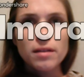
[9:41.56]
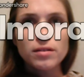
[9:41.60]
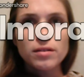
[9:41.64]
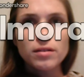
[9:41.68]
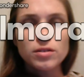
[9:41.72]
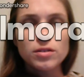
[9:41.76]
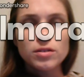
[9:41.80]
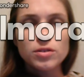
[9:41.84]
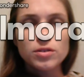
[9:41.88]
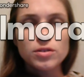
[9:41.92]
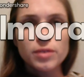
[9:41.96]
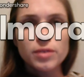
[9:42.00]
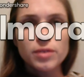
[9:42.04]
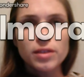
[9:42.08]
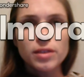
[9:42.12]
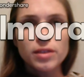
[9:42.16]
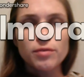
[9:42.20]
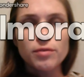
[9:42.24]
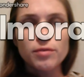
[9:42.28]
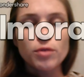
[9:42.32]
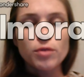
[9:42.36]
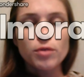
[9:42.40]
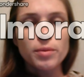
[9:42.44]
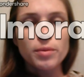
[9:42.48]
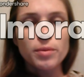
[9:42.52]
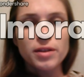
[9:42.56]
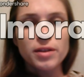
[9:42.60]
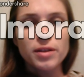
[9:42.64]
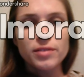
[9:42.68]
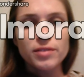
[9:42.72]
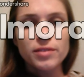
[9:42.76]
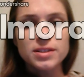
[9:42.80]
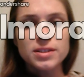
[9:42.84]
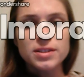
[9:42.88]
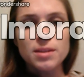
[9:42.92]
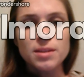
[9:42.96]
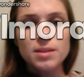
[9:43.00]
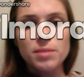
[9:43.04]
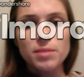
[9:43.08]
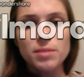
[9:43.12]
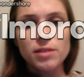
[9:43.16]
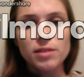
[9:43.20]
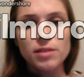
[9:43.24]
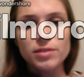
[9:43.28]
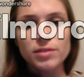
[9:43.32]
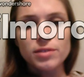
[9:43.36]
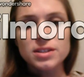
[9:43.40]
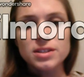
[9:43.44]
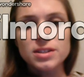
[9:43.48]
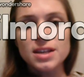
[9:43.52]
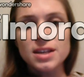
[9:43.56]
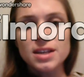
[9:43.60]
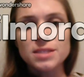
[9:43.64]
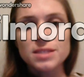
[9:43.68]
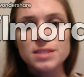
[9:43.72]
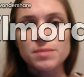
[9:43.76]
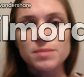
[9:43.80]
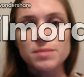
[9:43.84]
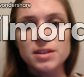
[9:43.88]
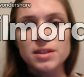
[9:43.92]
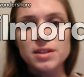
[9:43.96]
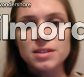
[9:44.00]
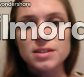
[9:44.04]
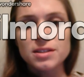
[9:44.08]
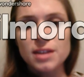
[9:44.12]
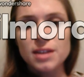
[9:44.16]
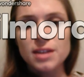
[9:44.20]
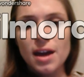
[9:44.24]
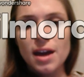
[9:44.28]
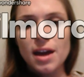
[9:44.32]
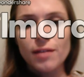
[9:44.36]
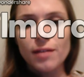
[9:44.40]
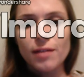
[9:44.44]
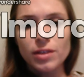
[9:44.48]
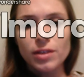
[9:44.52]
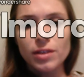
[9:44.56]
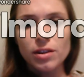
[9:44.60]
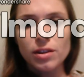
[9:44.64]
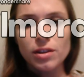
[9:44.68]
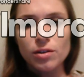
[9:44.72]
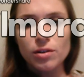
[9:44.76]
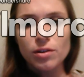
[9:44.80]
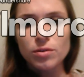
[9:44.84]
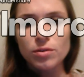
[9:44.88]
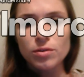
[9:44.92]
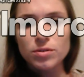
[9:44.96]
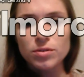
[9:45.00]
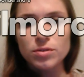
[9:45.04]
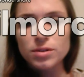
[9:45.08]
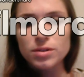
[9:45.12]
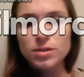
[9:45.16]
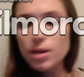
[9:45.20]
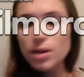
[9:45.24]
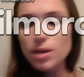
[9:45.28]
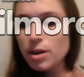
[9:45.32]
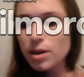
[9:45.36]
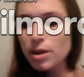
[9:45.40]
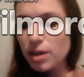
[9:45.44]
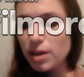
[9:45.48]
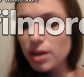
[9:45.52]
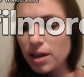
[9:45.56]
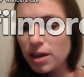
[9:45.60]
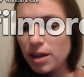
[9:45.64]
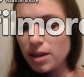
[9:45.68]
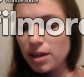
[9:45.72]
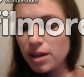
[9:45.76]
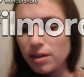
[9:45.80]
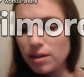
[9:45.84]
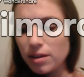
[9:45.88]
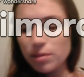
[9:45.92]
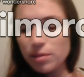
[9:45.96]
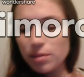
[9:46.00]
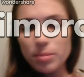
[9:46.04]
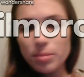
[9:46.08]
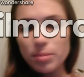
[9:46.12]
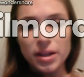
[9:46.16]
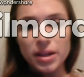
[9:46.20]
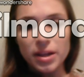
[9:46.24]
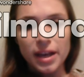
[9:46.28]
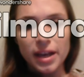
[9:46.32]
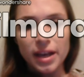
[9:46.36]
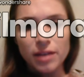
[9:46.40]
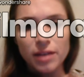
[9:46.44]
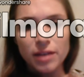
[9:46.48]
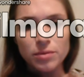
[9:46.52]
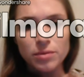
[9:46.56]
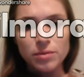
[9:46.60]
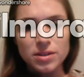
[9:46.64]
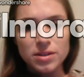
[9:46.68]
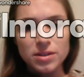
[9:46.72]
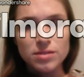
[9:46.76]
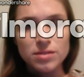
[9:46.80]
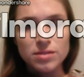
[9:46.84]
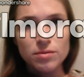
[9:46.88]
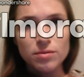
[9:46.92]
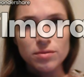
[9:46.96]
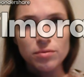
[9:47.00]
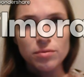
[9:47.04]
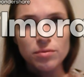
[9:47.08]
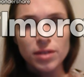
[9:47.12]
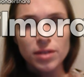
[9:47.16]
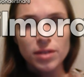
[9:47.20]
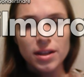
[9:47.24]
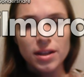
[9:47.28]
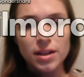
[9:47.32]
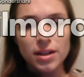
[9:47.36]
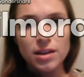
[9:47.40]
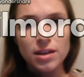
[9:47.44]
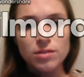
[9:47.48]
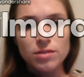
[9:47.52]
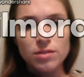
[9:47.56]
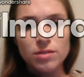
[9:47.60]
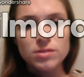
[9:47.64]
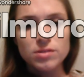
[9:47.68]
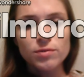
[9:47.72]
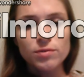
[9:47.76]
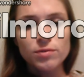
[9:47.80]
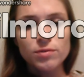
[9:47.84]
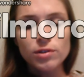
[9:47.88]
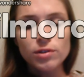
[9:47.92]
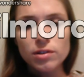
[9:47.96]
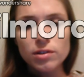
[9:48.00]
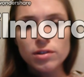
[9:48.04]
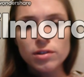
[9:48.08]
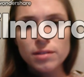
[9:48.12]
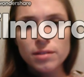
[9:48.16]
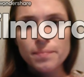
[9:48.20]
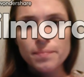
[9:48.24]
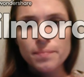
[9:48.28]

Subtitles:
doing the formative and summative assessments and having those in the plan was really useful.